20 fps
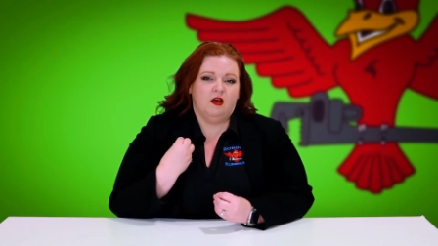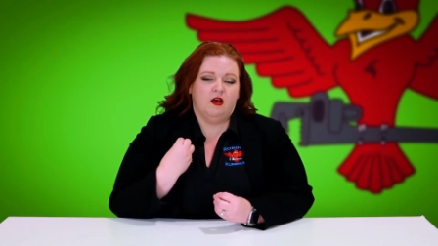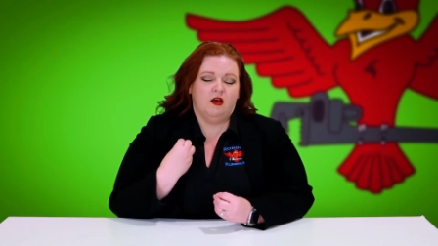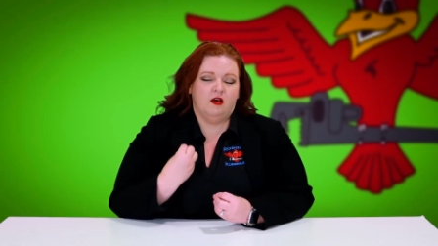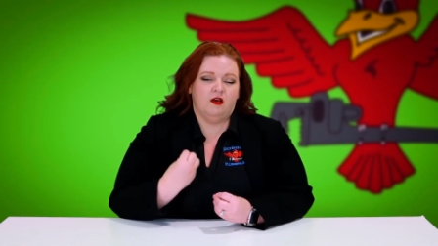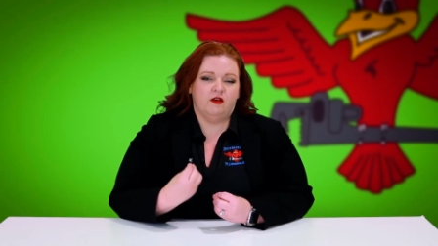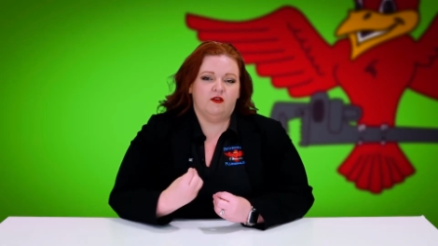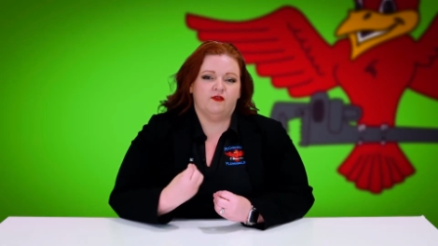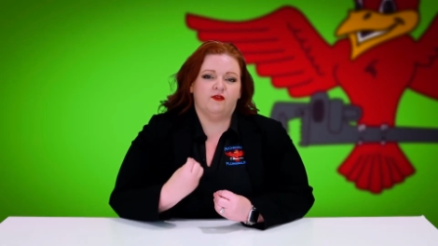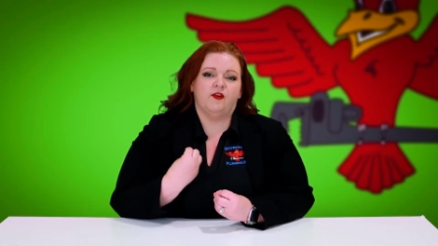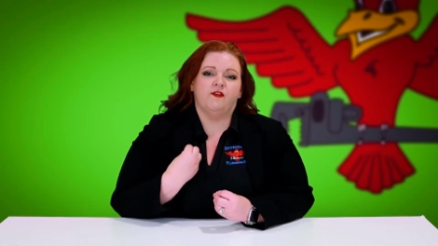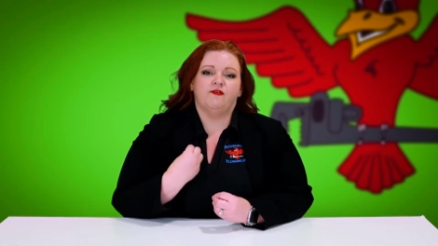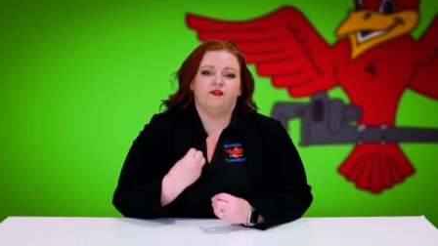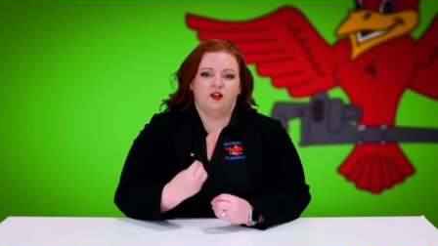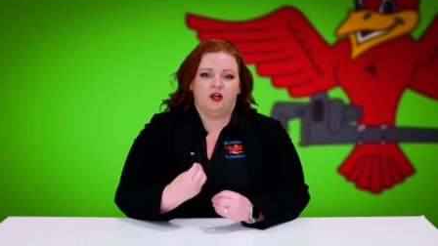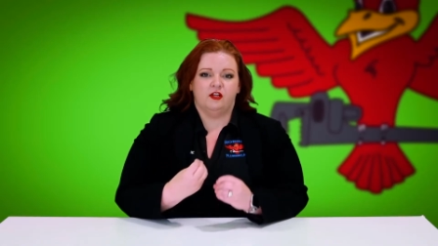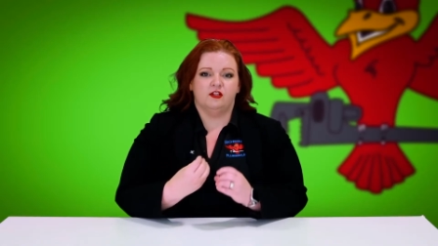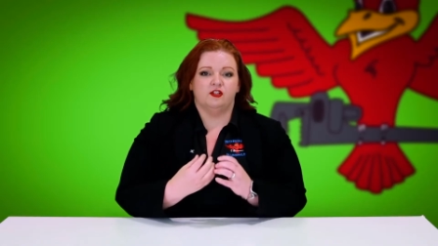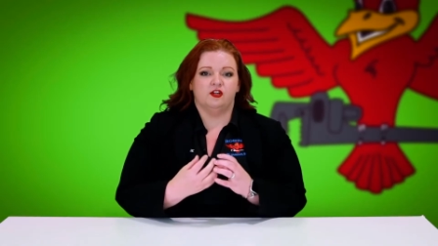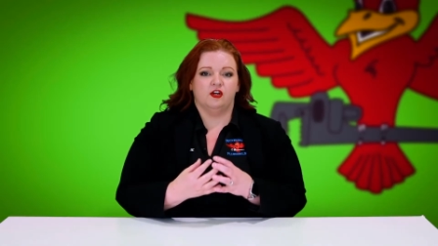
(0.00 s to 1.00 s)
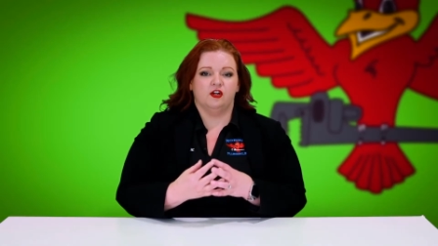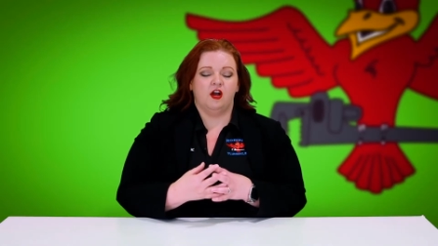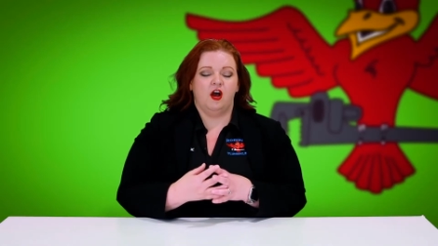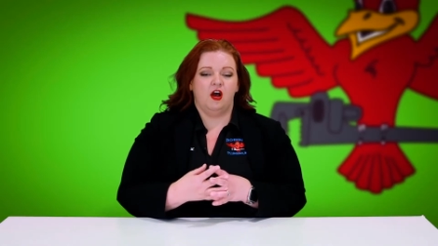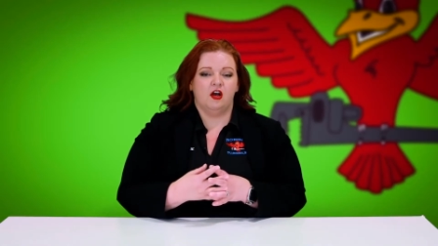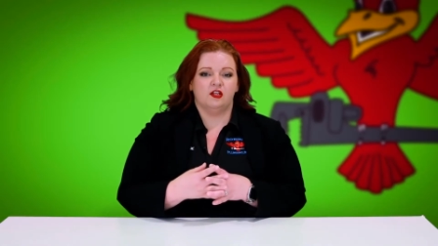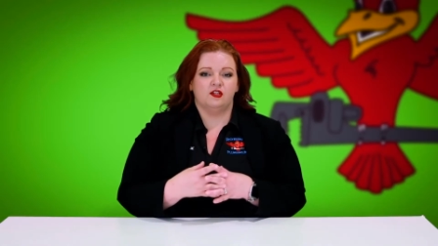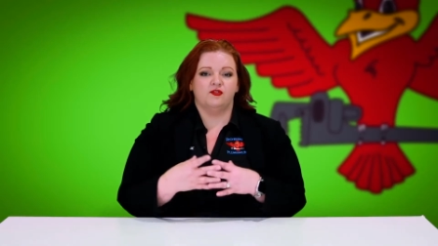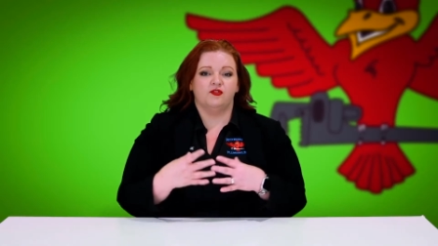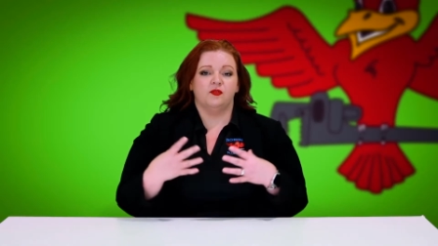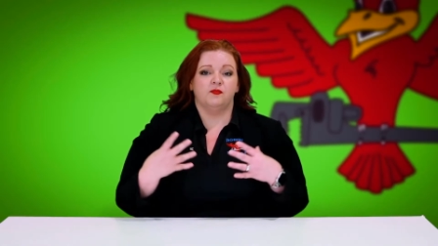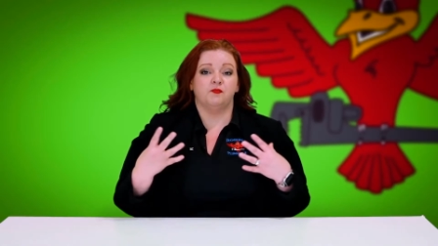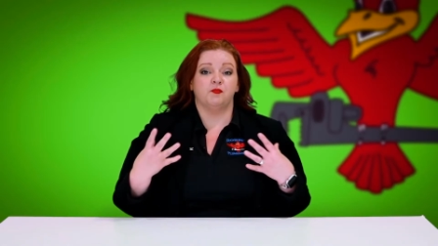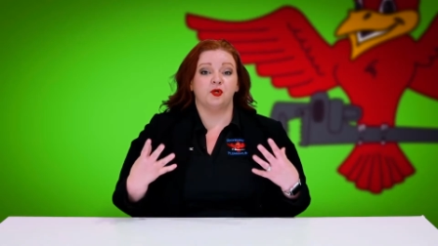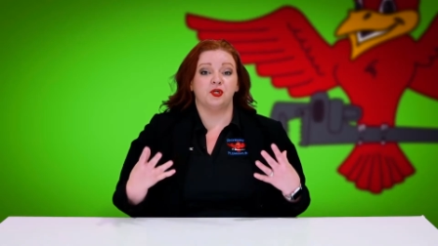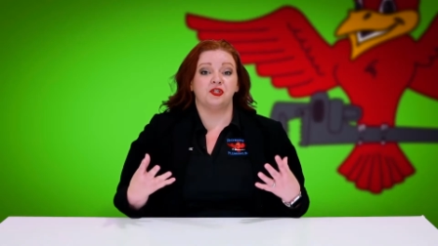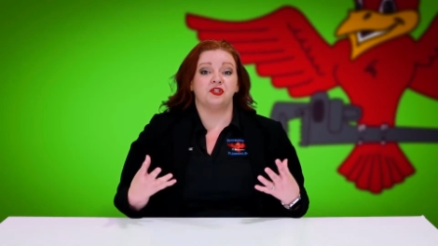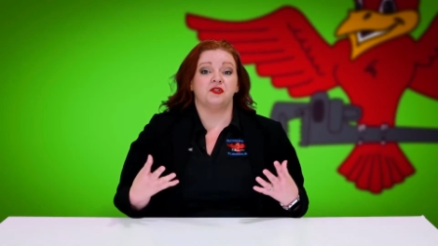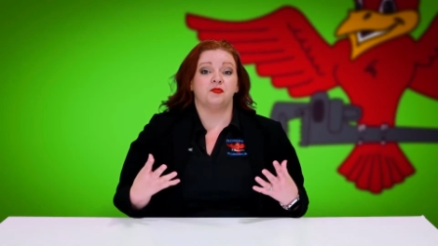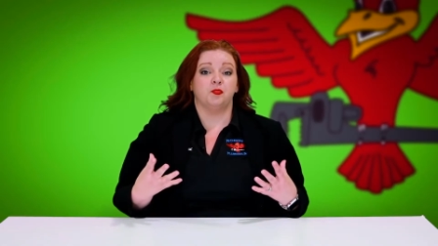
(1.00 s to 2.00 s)
of floods are caused from
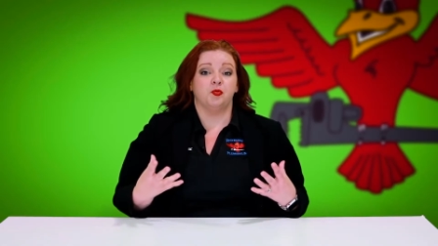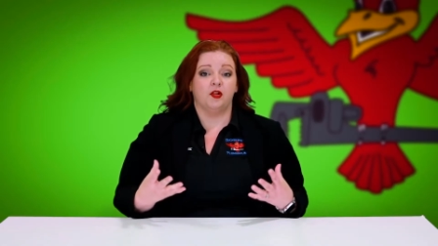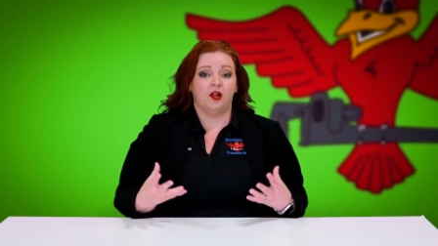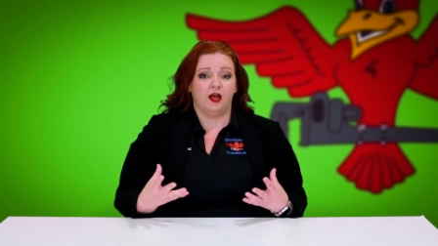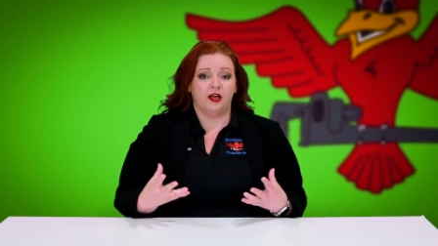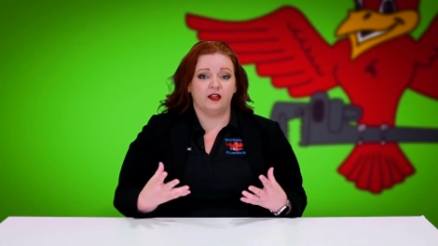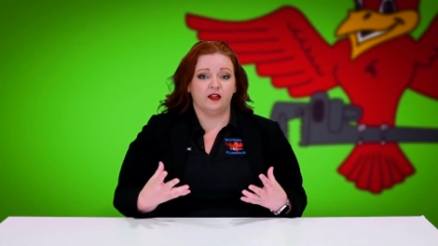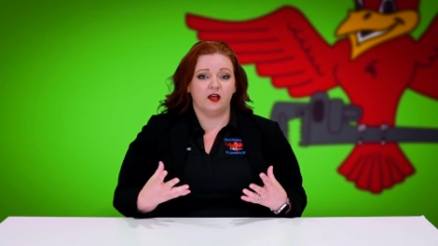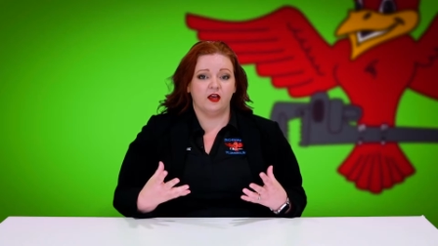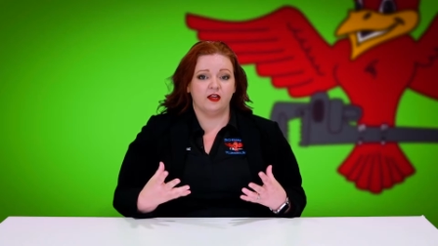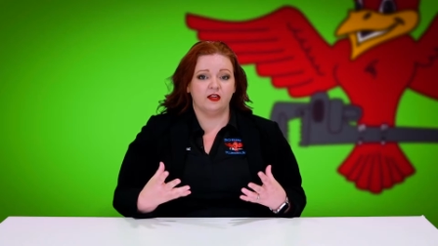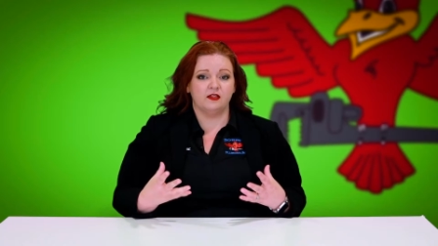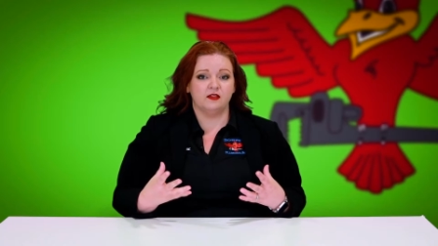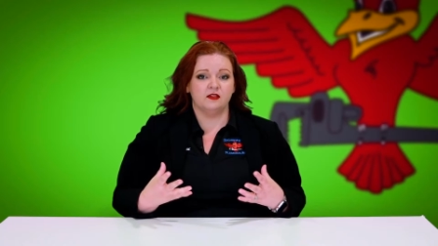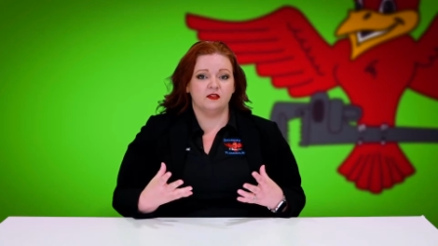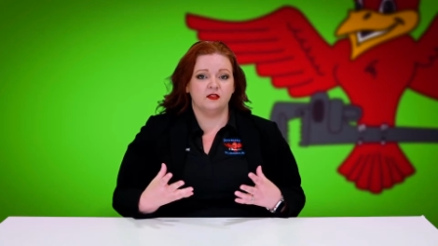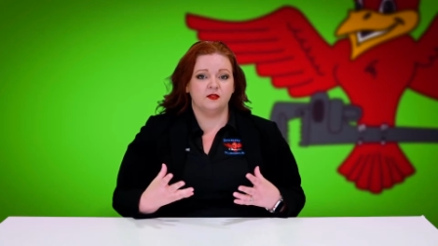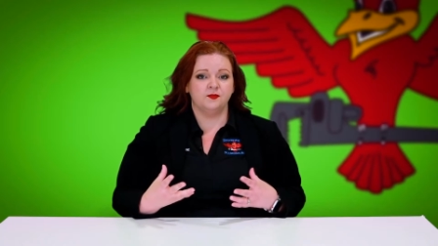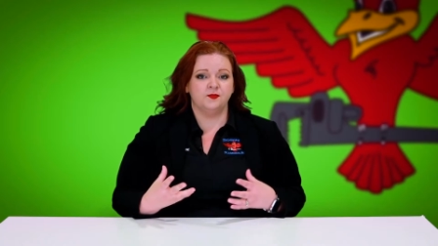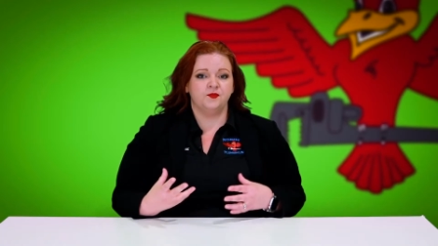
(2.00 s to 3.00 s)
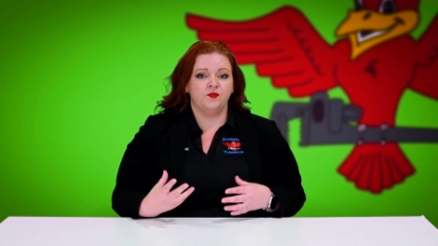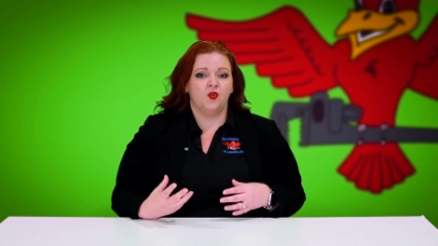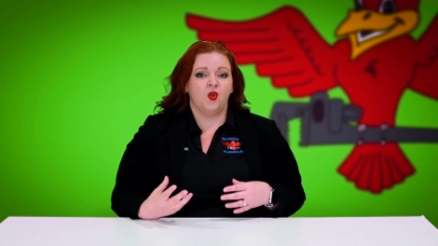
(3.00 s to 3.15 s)
burst supply lines